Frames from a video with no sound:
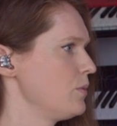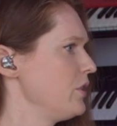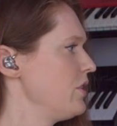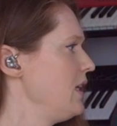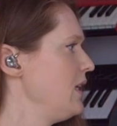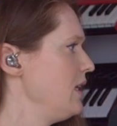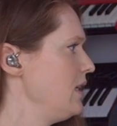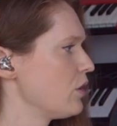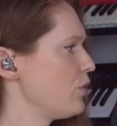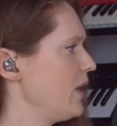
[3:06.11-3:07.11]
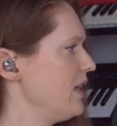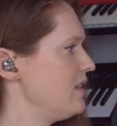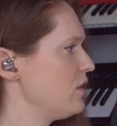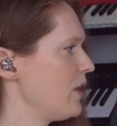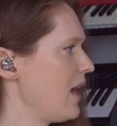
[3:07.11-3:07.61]
which he
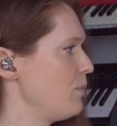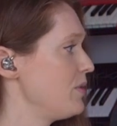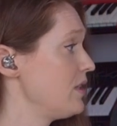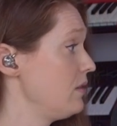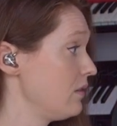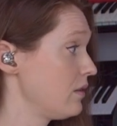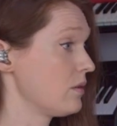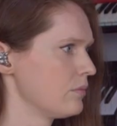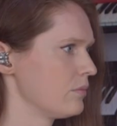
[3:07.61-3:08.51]
created on Absinthe.